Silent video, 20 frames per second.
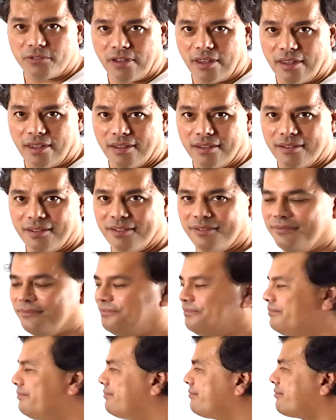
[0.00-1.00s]
it.
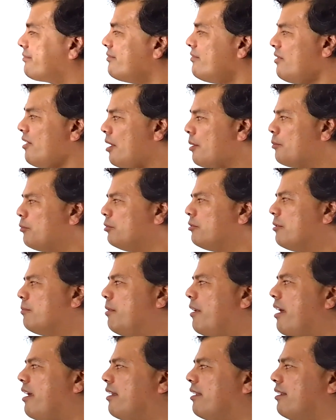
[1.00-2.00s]

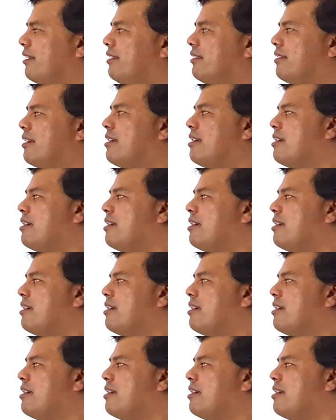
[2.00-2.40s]
Multiply it